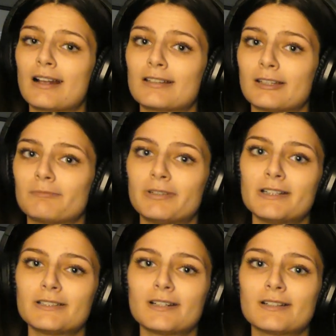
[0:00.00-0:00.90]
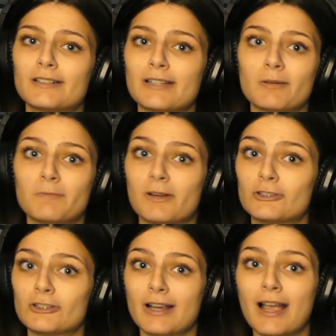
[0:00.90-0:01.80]
Cuz I'm pretty sure that they were both
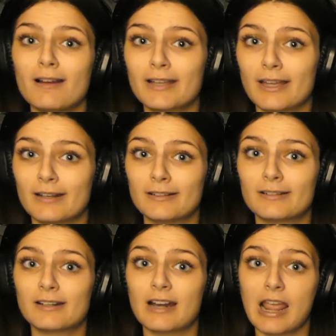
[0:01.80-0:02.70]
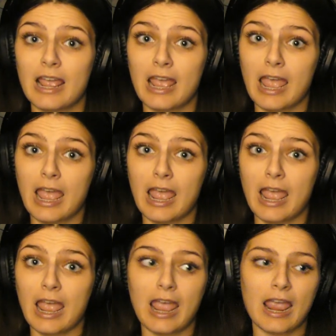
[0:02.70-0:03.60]
strung out again
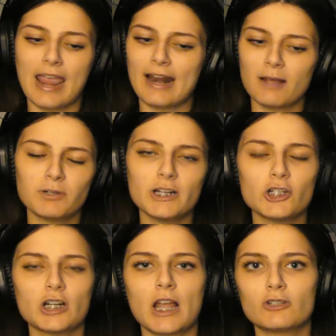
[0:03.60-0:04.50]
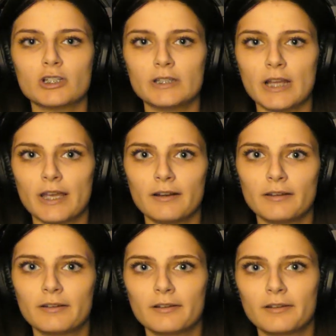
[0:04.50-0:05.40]
and I'm pretty sure now she's dead.
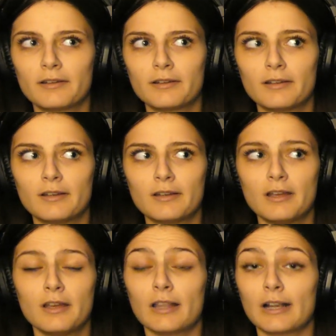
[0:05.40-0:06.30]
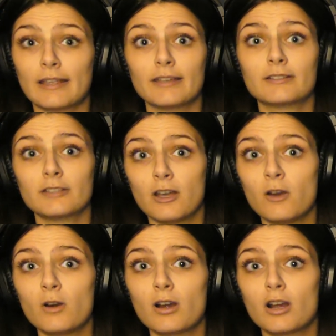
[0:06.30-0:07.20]
Like, I think
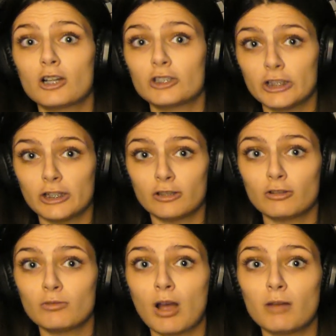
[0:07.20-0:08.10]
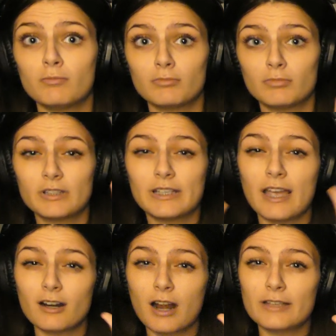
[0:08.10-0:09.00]
so. She threw up.
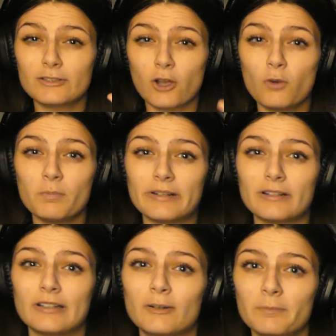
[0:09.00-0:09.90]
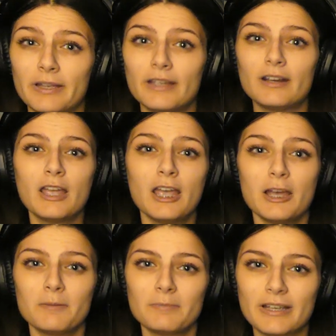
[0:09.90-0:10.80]
Yeah, her eyes opened a little bit,
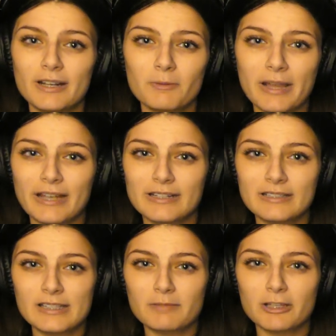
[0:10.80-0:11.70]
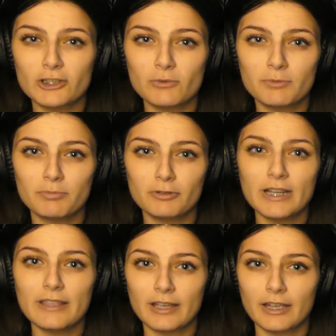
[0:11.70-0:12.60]
but in a way it didn't seem like she was
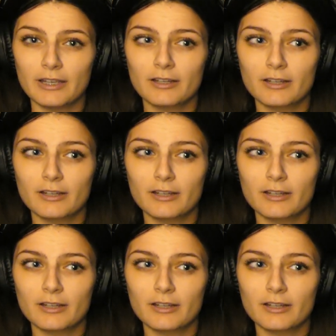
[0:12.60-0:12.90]
breathing.